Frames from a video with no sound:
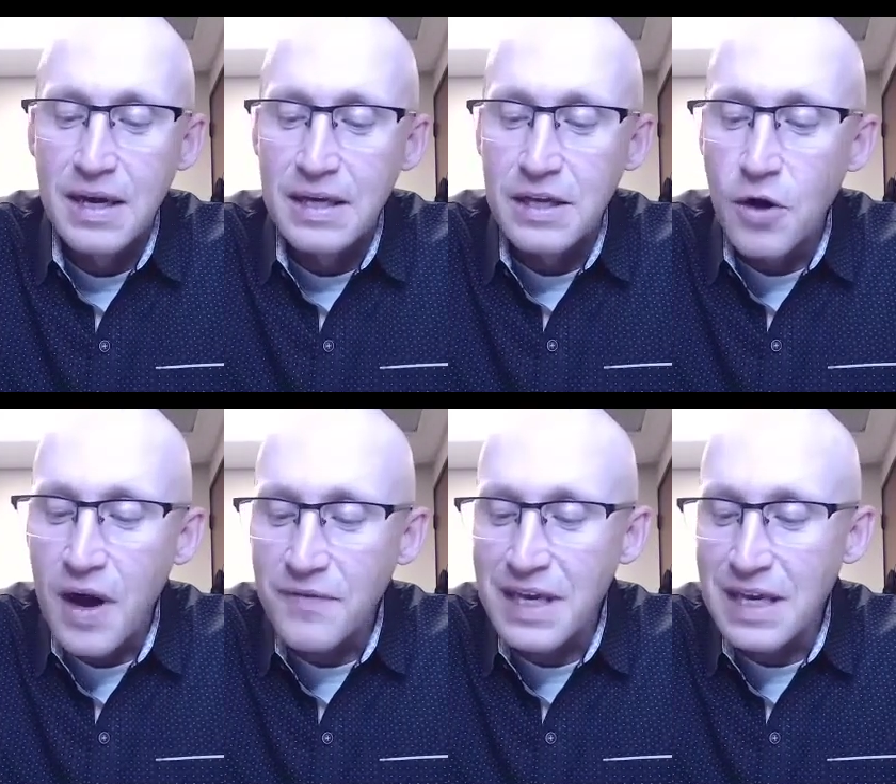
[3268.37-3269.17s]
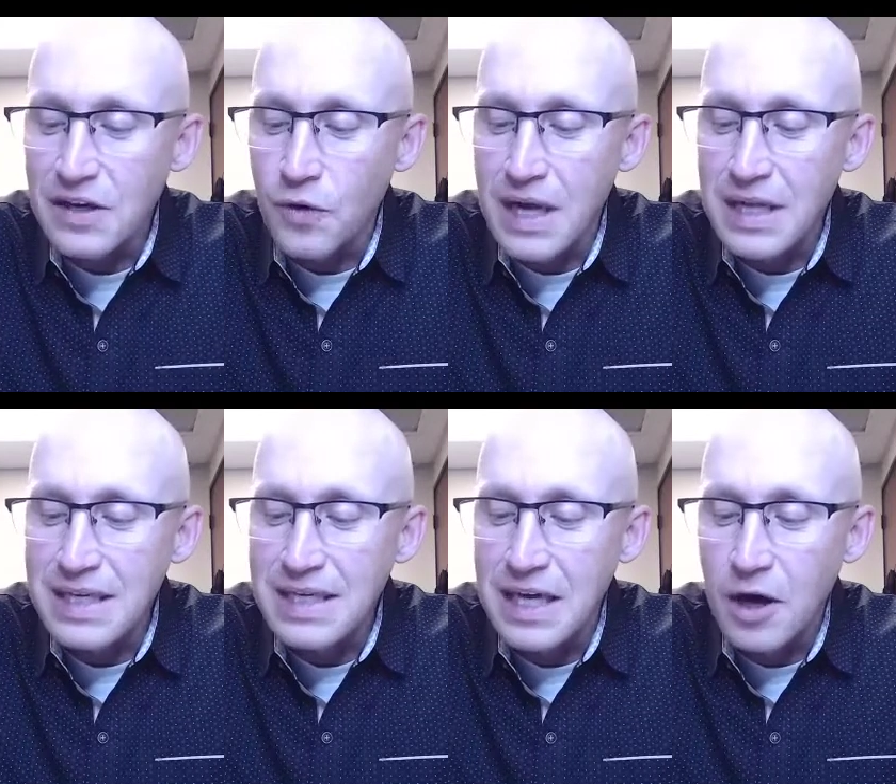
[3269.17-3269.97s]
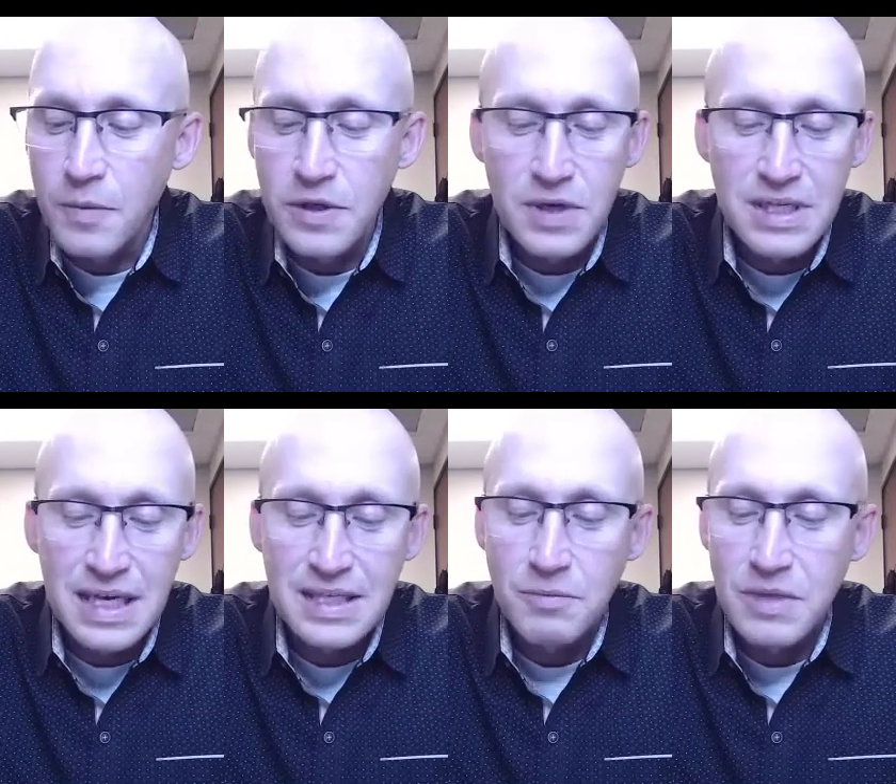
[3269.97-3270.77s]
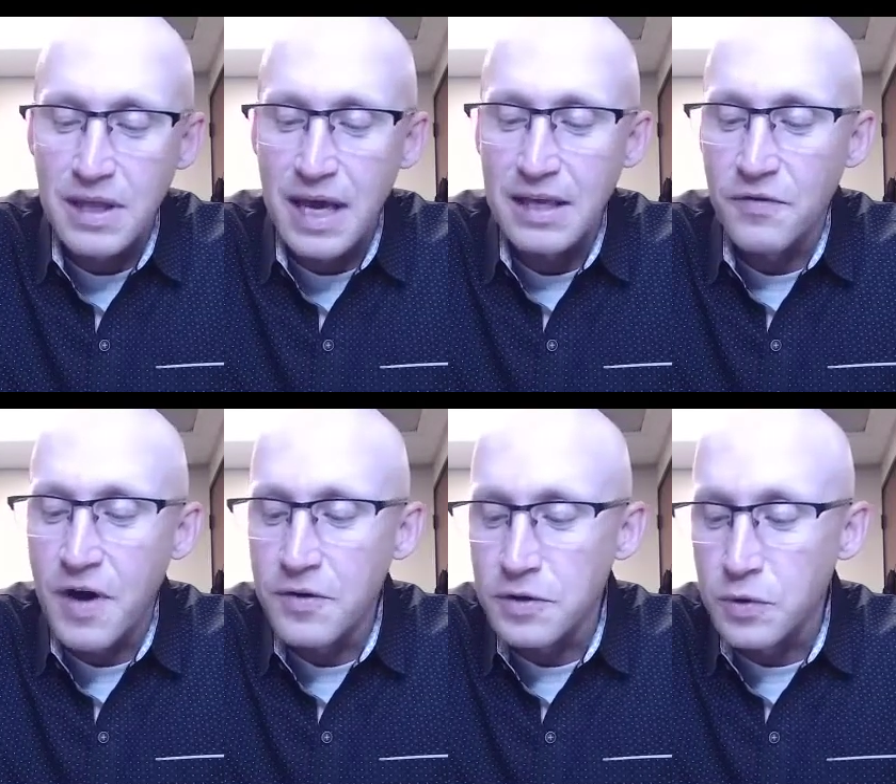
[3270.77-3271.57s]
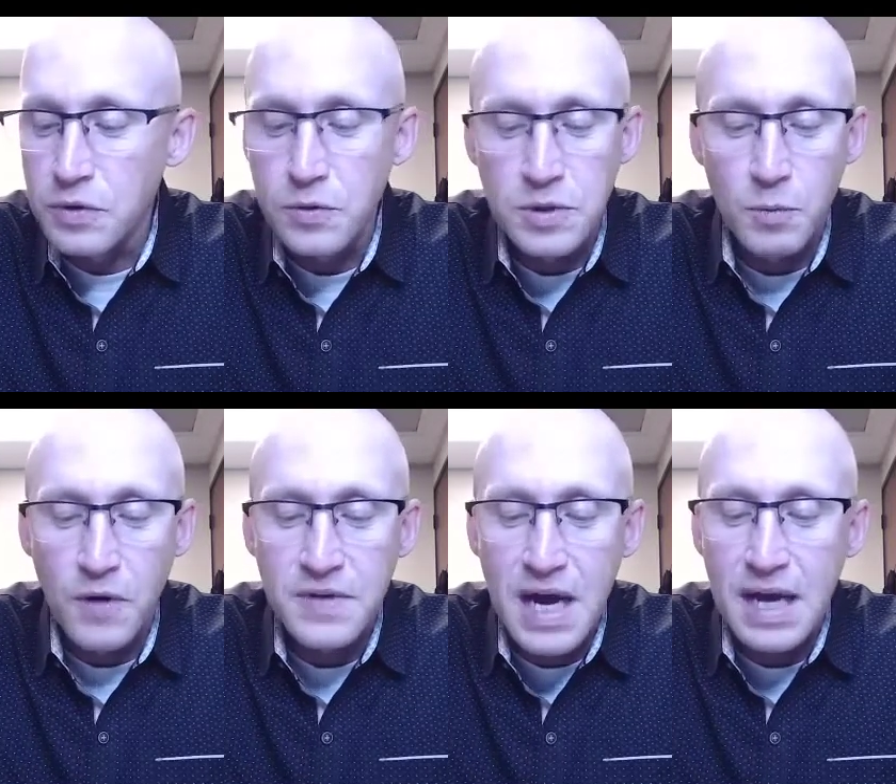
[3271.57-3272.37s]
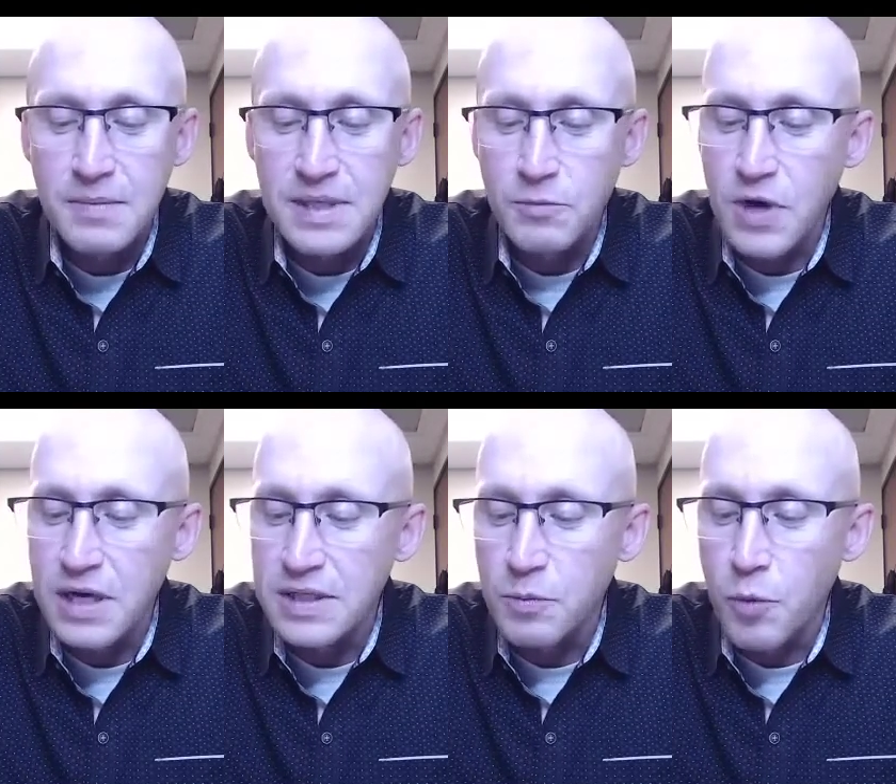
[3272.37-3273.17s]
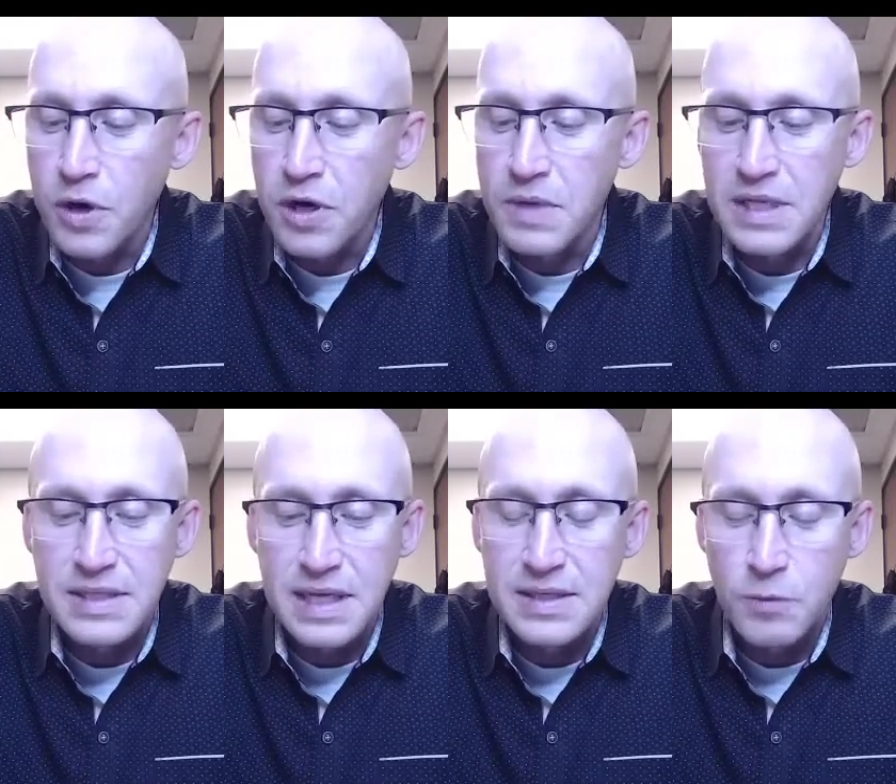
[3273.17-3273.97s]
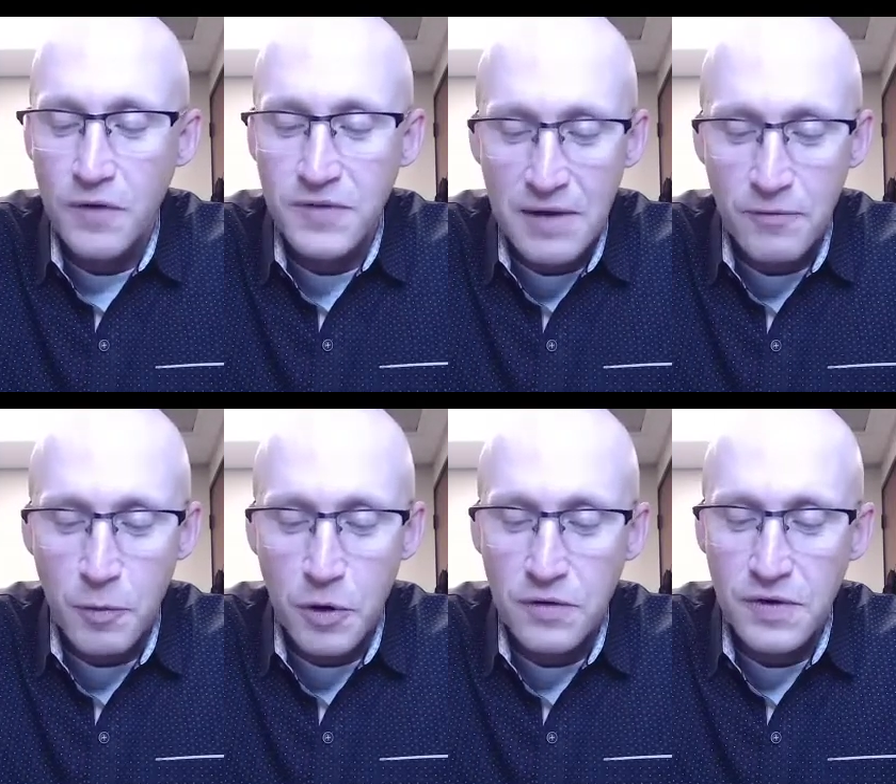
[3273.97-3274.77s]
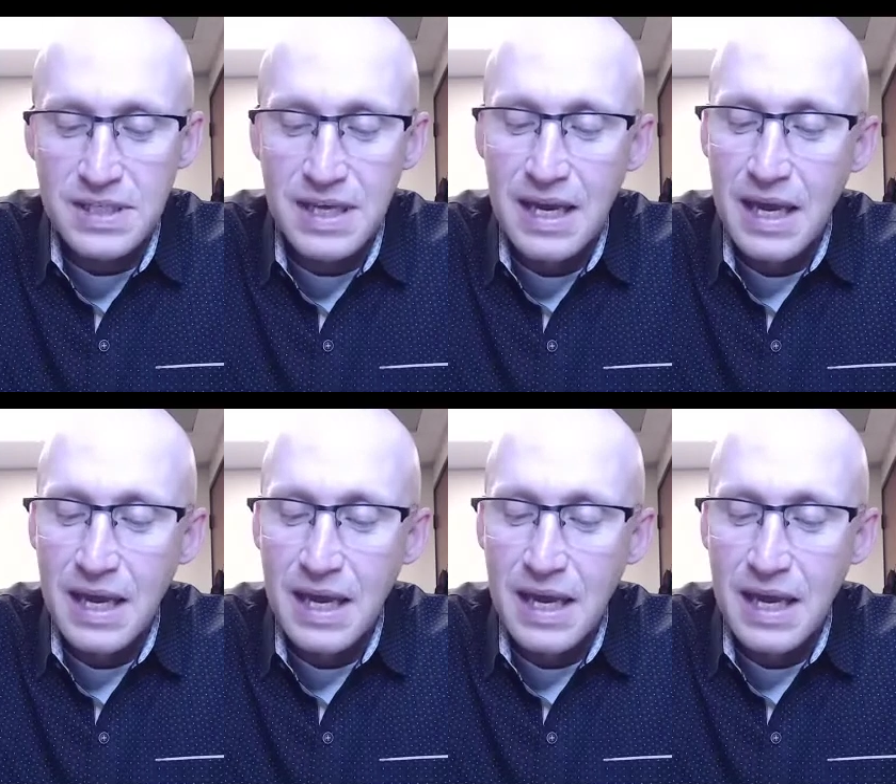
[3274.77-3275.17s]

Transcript: you don't have to get into great detail, but you can say something like, Your father's going through some rough times. I'm trying to support him, but it's, it's a rough time for both of us.